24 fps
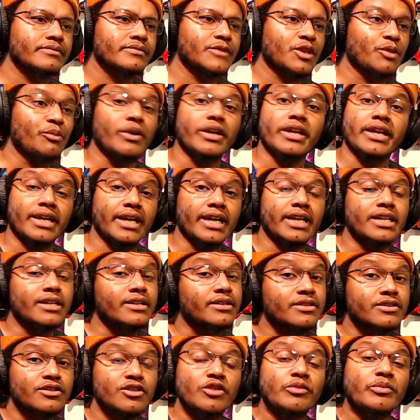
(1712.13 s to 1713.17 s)
But again, it'll
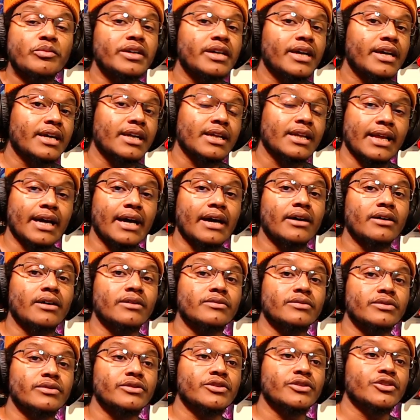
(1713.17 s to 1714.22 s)
still be a cloud
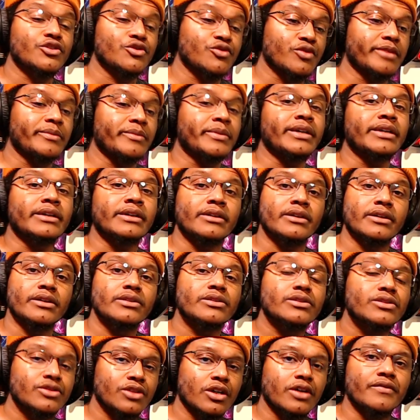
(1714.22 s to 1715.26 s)
streaming
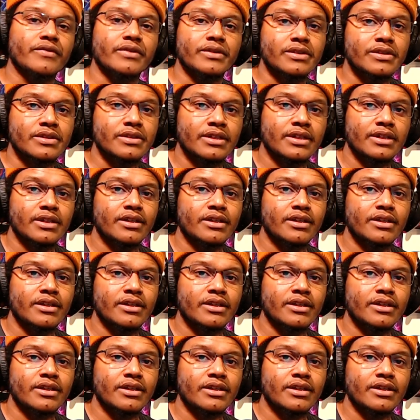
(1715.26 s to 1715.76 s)
service.